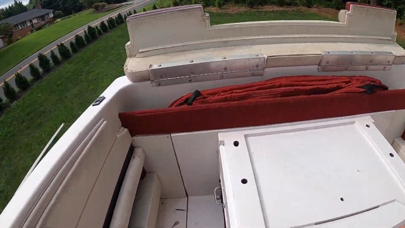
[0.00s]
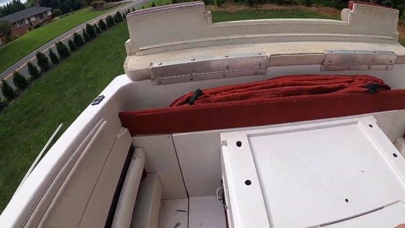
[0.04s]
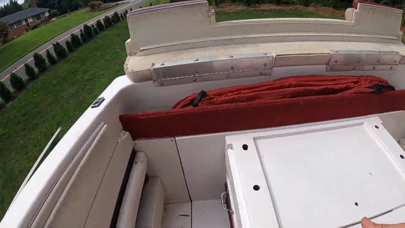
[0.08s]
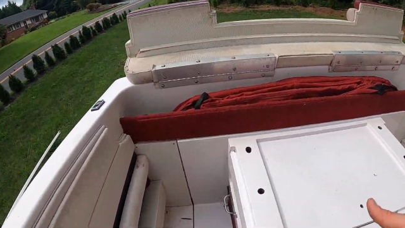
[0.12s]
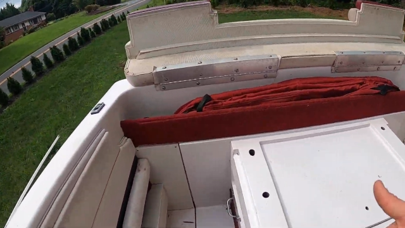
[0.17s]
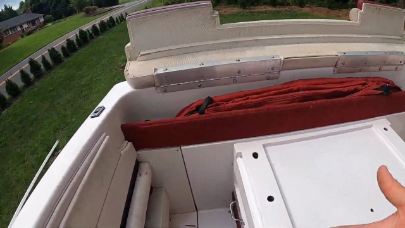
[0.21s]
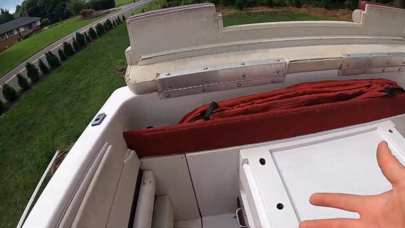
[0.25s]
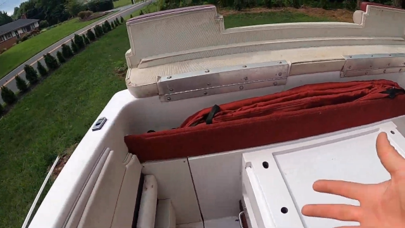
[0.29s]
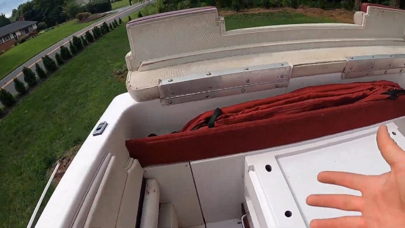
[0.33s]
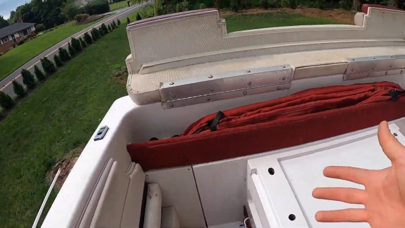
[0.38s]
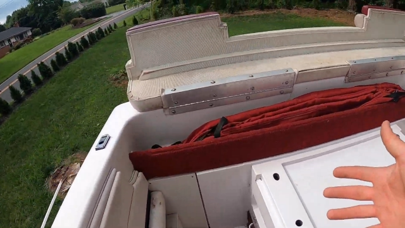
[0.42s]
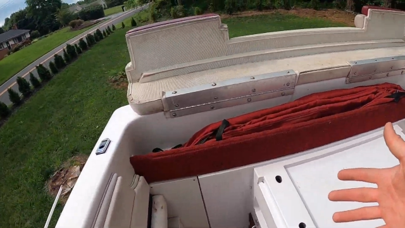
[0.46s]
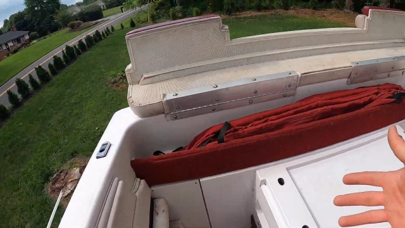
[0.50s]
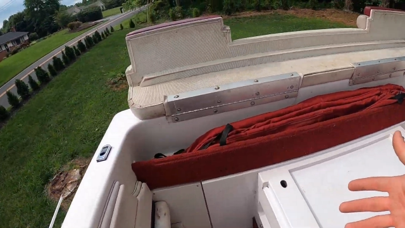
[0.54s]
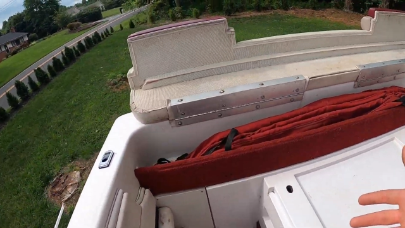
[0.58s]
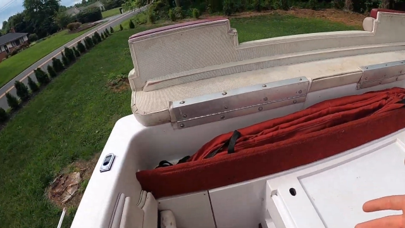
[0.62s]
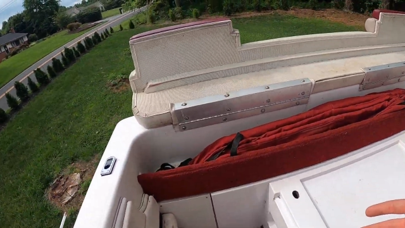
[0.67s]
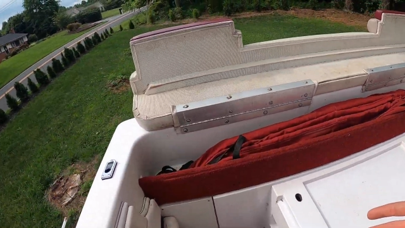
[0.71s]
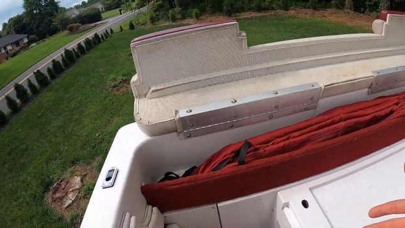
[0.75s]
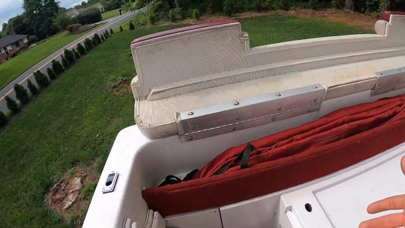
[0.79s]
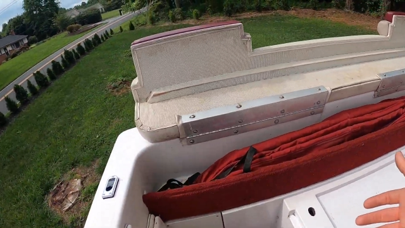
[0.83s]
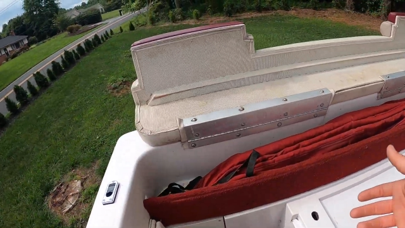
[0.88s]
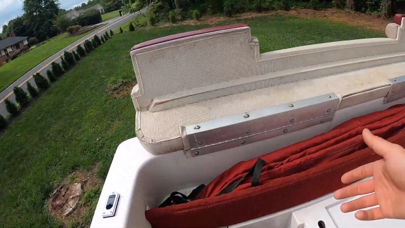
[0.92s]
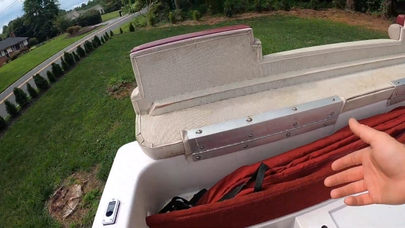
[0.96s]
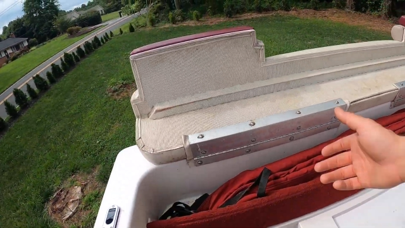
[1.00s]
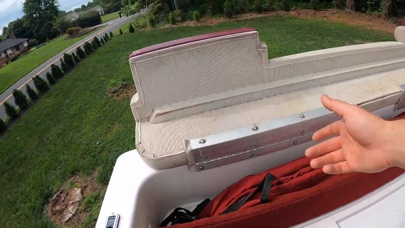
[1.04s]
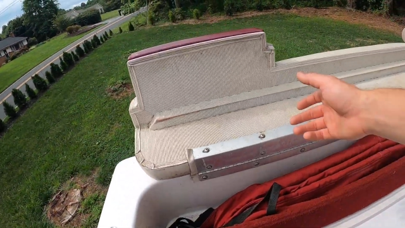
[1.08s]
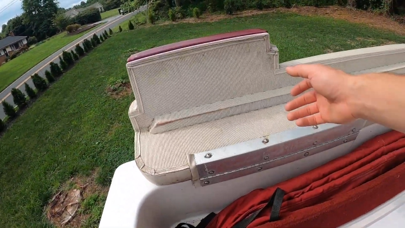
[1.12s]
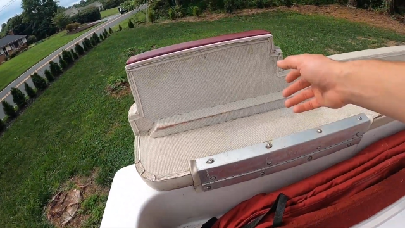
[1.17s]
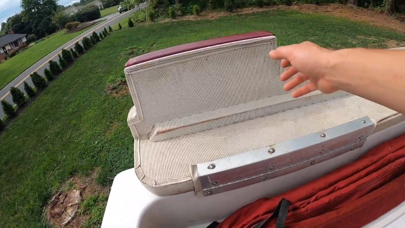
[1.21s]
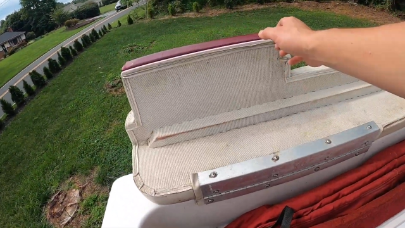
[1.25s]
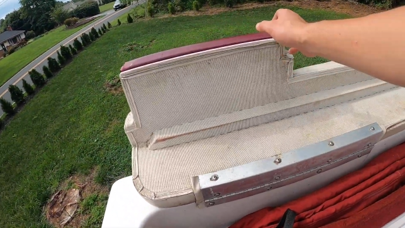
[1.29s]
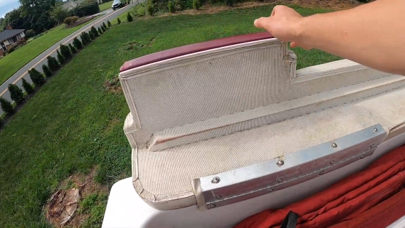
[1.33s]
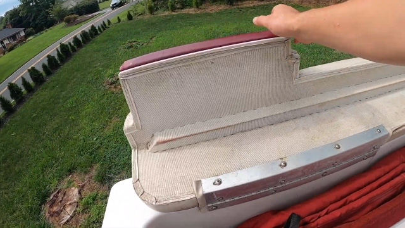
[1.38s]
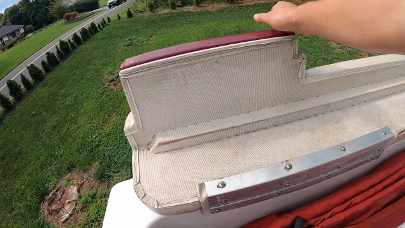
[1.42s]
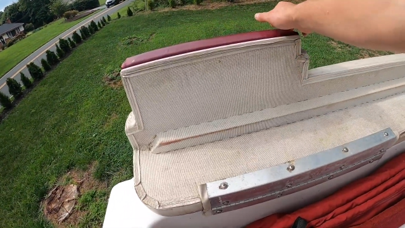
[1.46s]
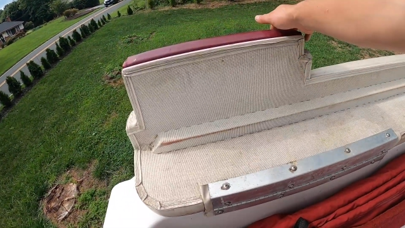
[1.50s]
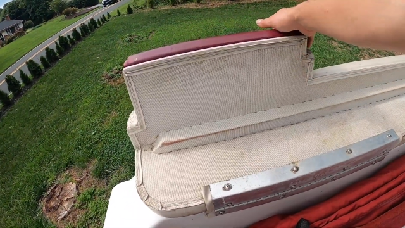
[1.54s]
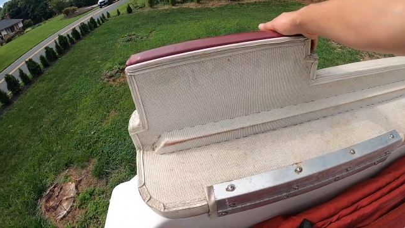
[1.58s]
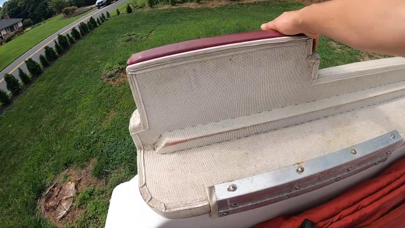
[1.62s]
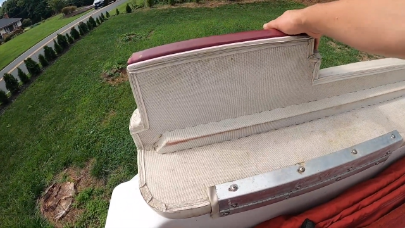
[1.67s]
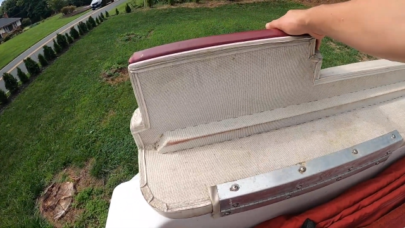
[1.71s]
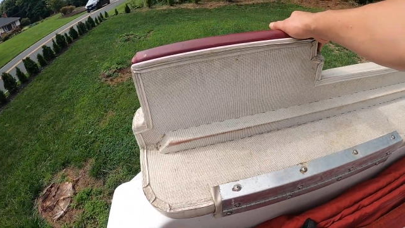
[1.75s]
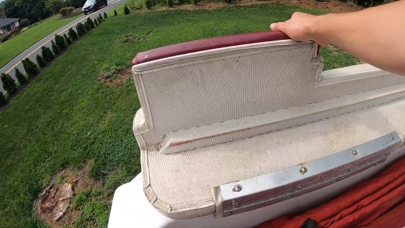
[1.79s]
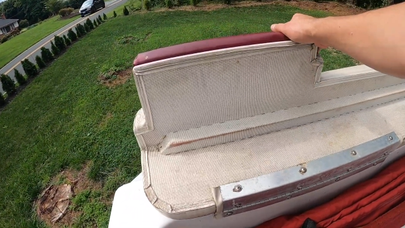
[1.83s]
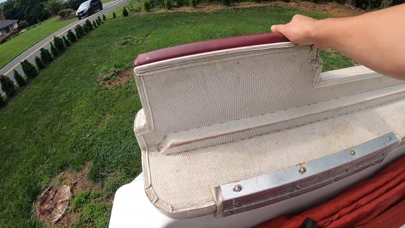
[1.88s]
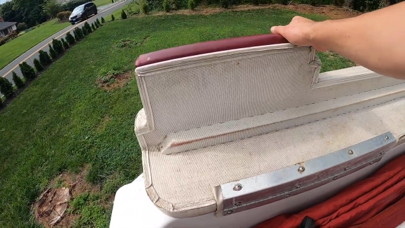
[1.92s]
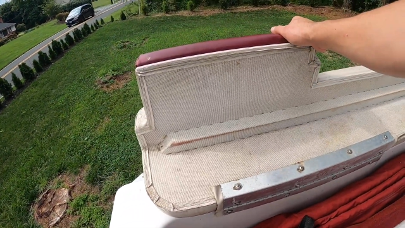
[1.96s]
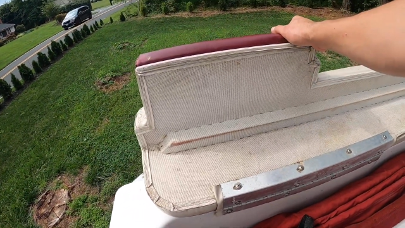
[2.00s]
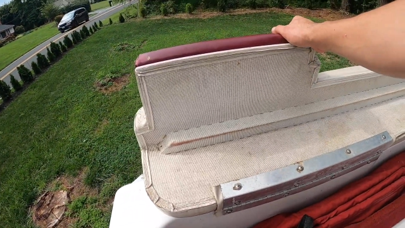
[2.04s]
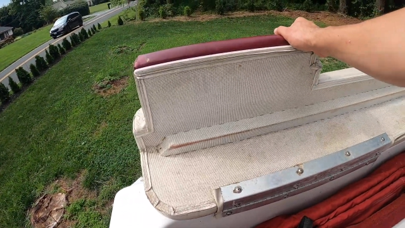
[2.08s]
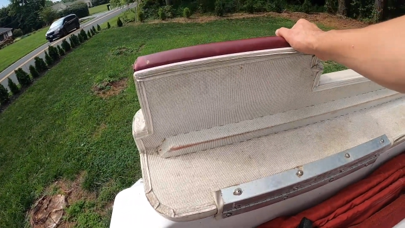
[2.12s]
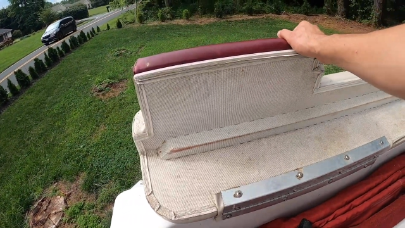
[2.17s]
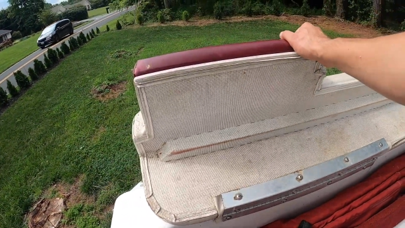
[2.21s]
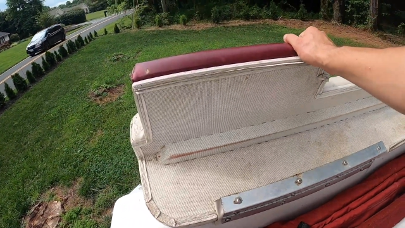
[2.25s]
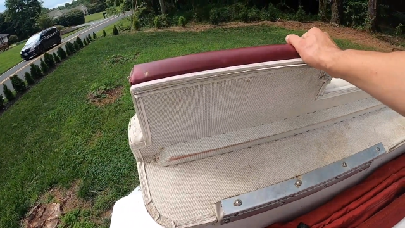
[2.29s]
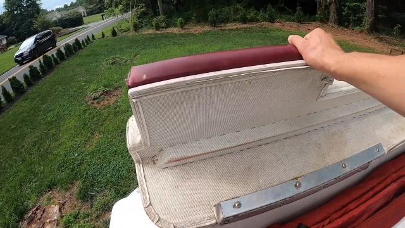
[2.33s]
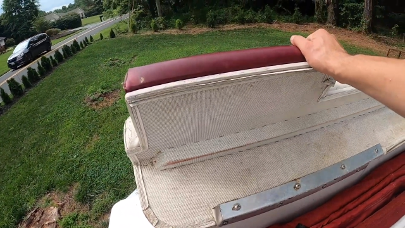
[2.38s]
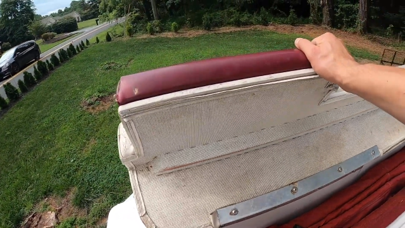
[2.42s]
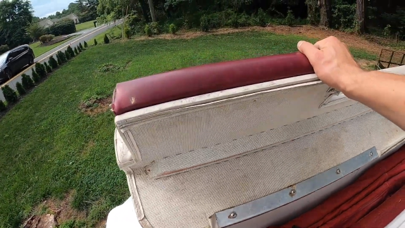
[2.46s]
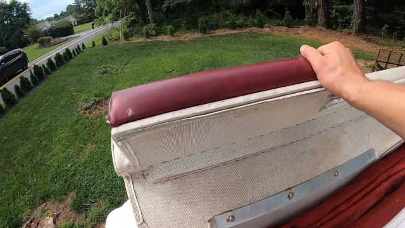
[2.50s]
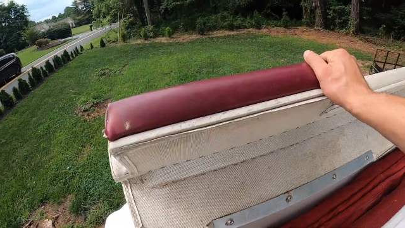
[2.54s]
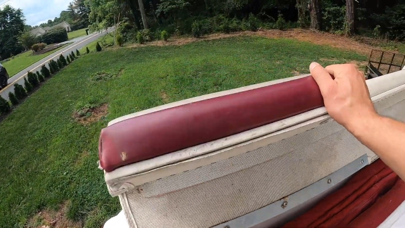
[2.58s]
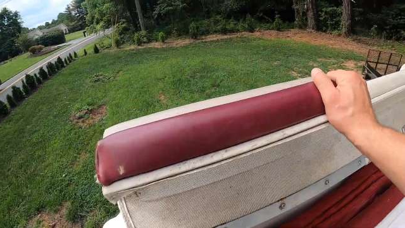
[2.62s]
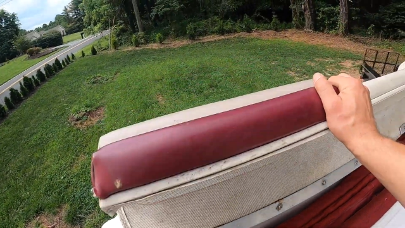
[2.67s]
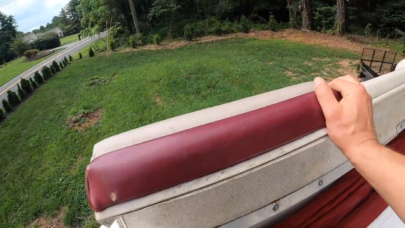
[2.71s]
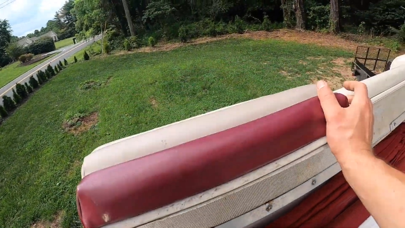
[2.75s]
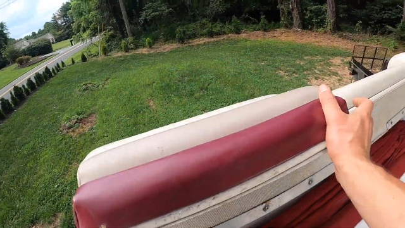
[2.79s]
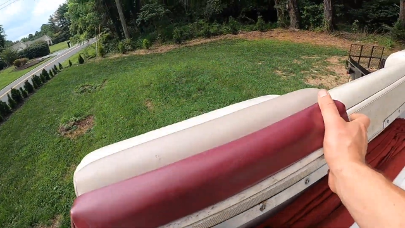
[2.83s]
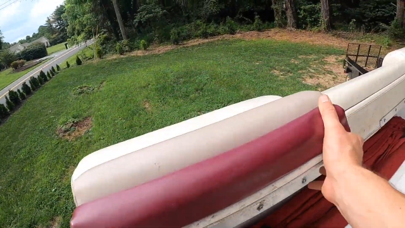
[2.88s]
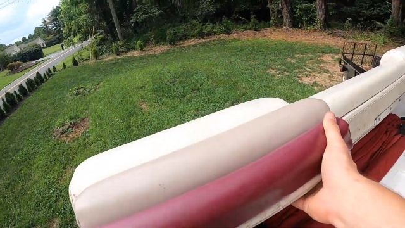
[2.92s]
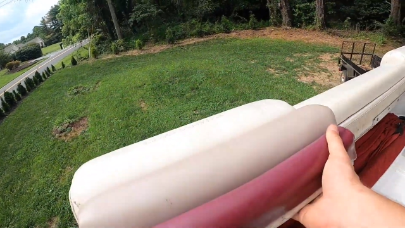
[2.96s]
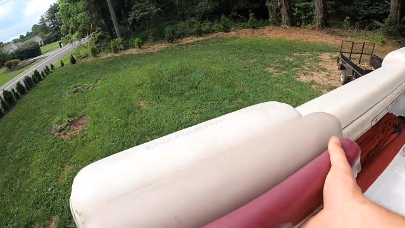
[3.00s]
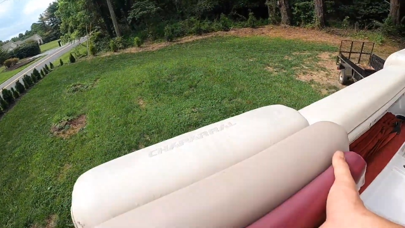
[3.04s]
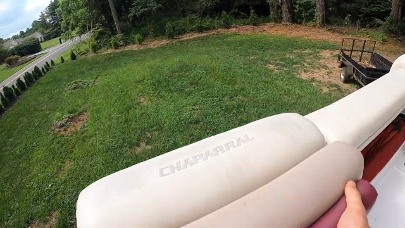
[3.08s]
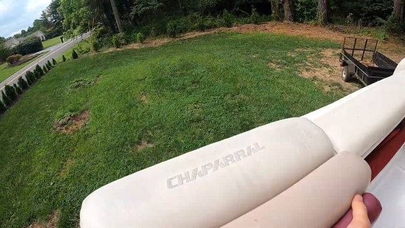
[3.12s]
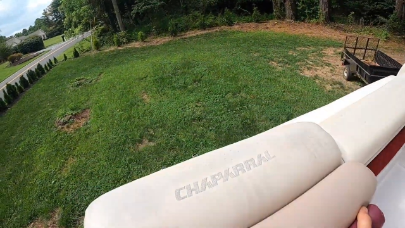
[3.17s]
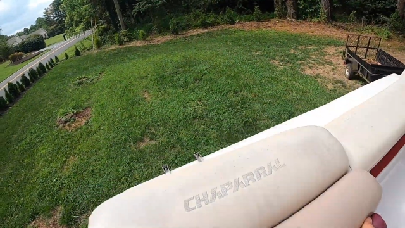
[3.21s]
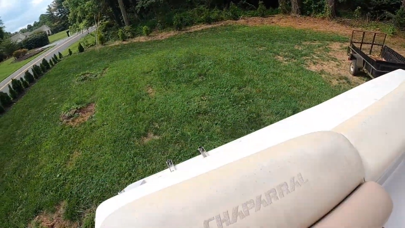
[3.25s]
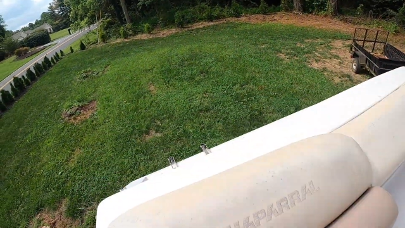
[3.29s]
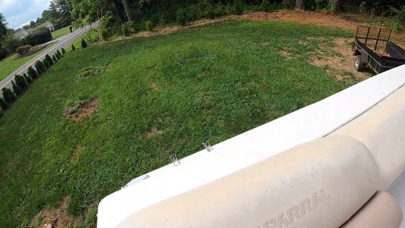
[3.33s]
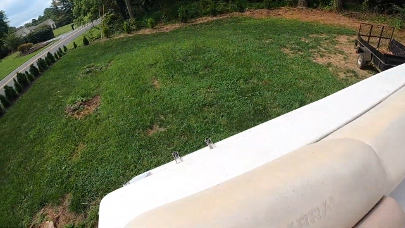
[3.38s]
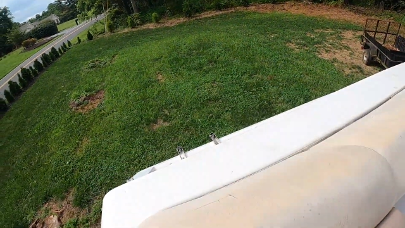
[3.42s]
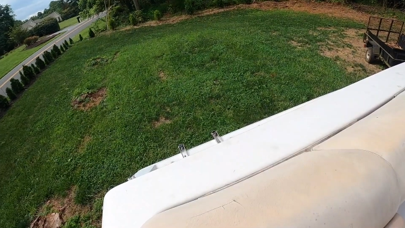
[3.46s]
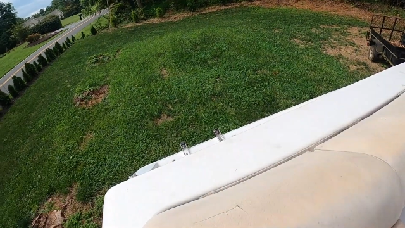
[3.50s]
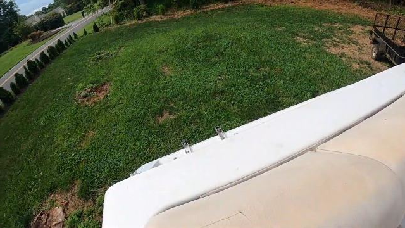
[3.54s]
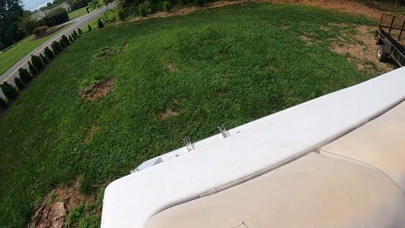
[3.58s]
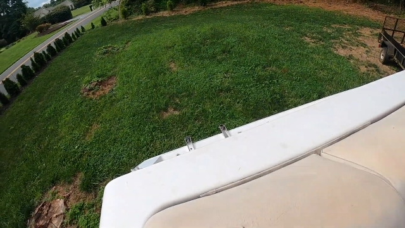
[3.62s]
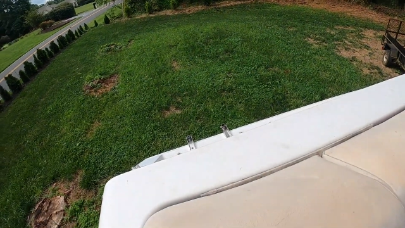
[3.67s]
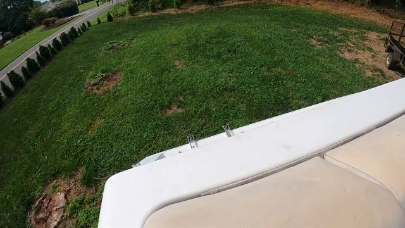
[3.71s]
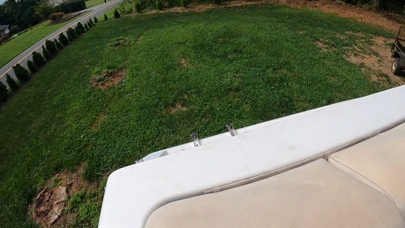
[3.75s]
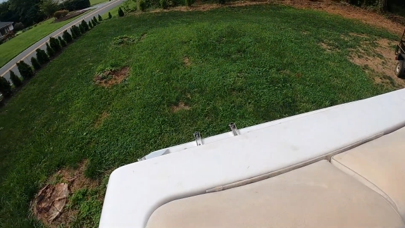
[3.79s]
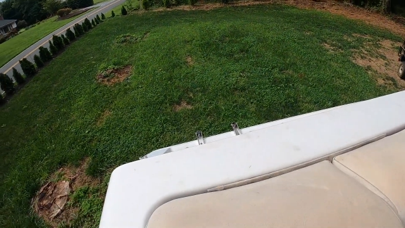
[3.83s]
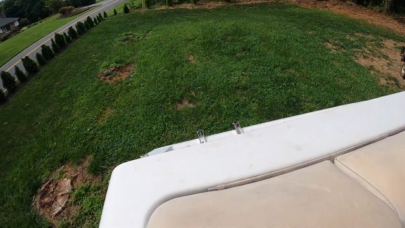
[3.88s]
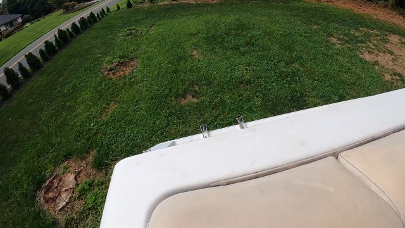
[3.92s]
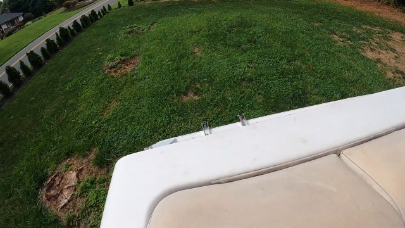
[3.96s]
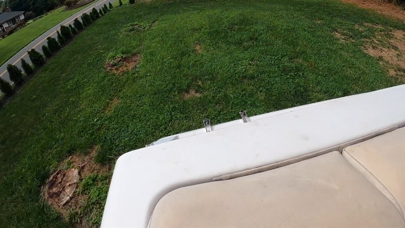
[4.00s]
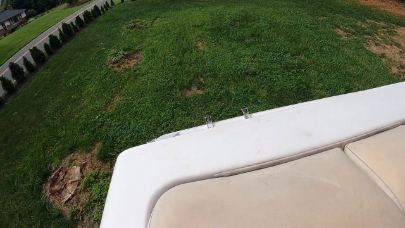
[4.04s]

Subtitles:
[unreadable: no face in view]